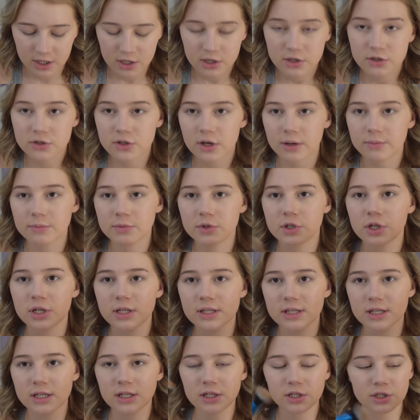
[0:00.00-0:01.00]
So I'm
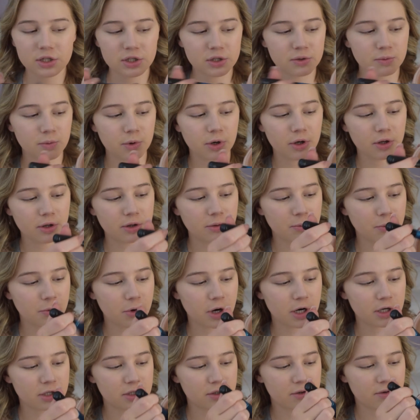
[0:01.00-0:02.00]
just going to swirl the
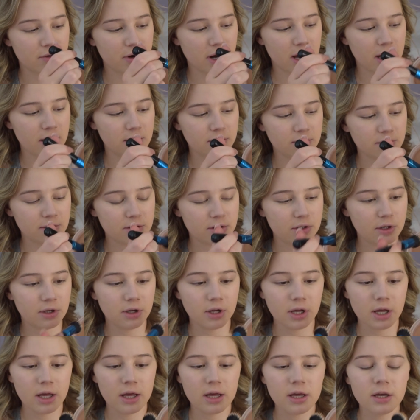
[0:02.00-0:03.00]
brush around.
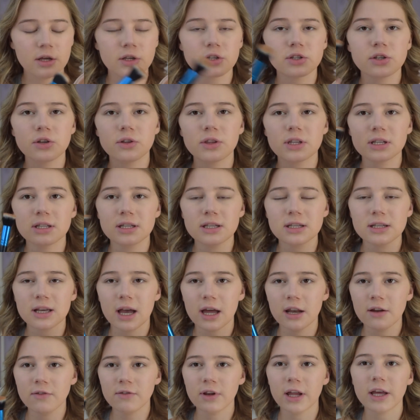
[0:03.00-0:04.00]
So this is
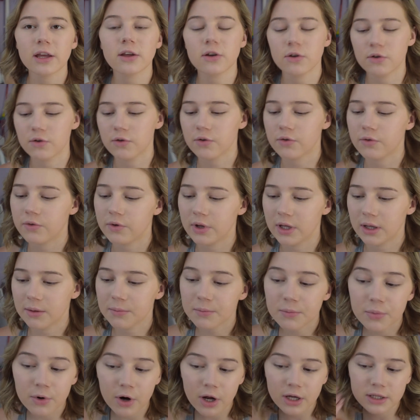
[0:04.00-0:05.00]
kind of like a cream
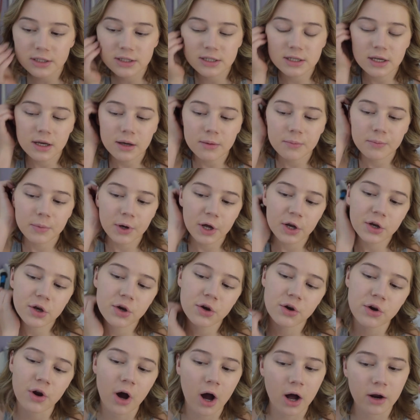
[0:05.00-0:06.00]
bronzer, but
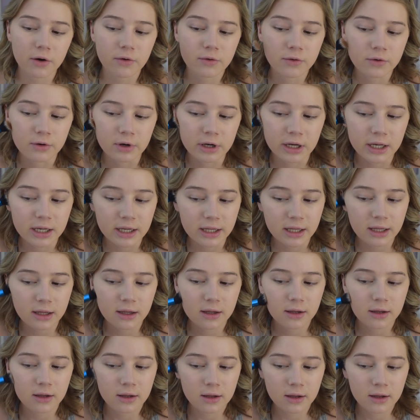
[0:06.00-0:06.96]
not really.